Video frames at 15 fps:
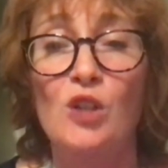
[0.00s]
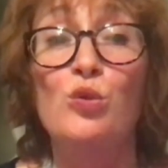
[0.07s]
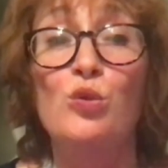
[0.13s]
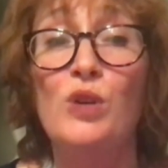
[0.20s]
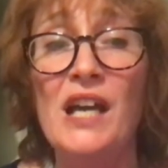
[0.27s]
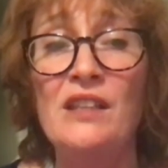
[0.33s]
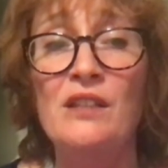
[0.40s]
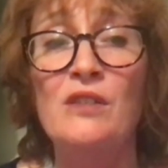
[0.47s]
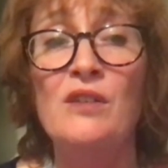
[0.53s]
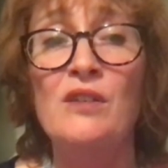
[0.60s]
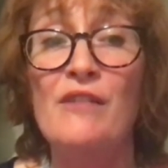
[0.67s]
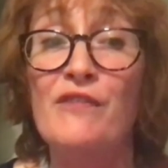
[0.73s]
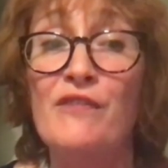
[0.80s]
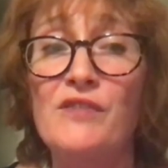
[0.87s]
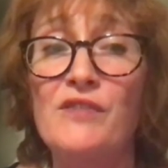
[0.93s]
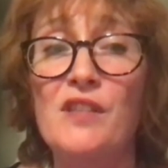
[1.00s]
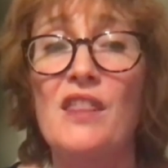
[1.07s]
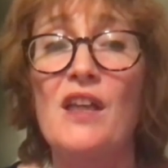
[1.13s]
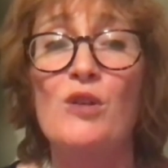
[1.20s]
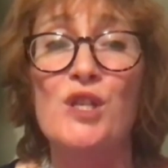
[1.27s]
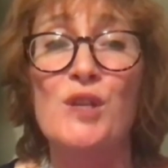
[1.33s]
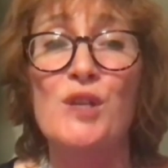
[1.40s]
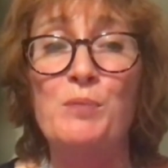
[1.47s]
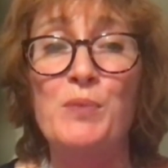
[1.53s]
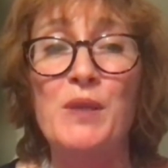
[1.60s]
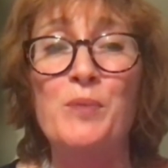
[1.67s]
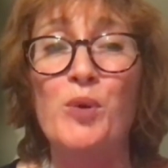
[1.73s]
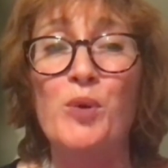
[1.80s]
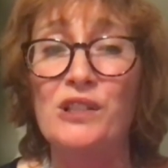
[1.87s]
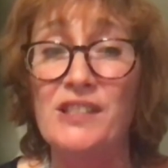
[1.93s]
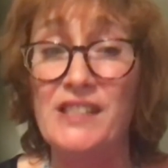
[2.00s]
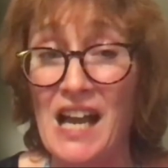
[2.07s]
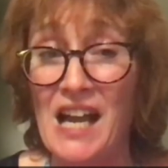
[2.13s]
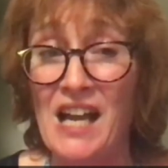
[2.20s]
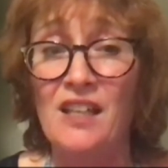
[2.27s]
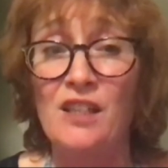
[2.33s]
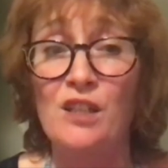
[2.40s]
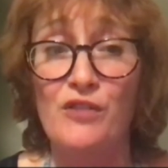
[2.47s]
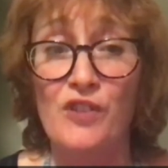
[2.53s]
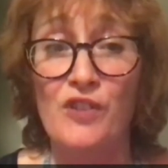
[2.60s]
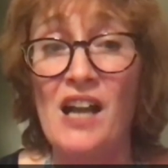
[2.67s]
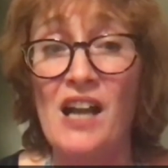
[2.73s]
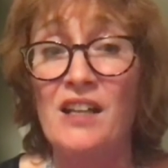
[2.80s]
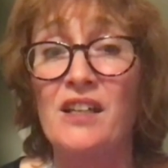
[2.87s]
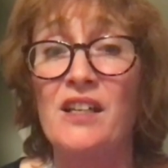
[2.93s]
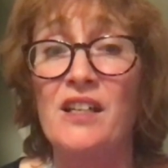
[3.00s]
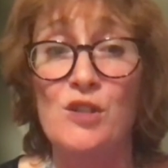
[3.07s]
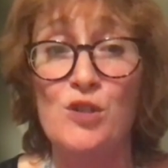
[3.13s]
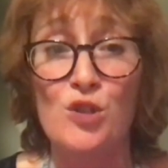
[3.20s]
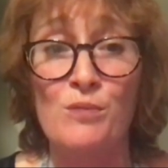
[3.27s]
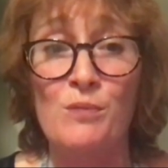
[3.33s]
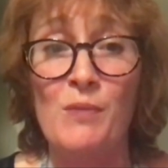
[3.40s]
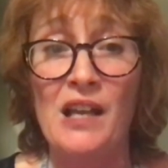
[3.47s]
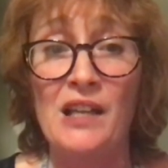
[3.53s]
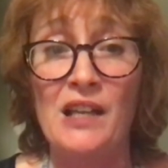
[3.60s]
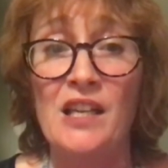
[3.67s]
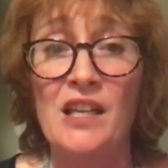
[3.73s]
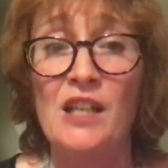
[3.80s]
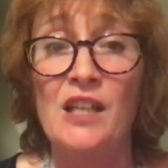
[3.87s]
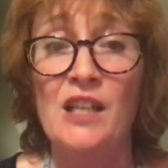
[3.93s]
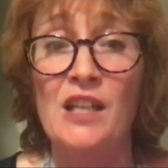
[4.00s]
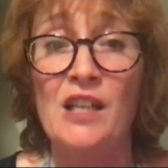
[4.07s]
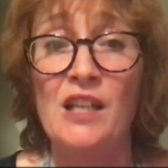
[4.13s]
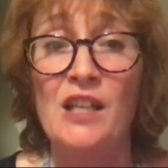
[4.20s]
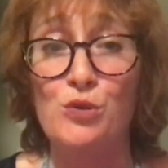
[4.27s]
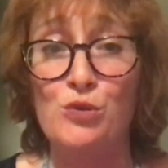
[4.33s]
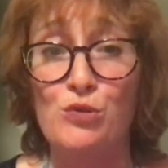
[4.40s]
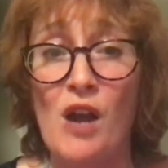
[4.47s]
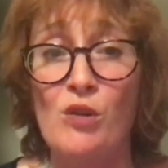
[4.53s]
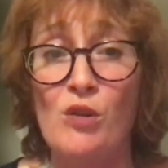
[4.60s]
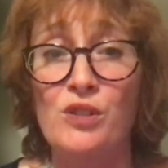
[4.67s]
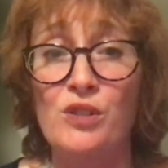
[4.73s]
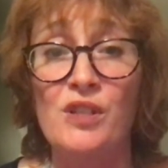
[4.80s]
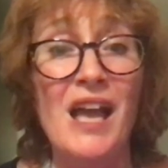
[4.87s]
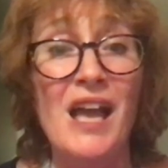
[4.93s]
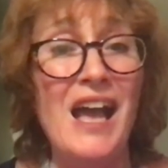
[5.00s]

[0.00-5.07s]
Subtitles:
250,000 people died of hunger in Somalia due to drought,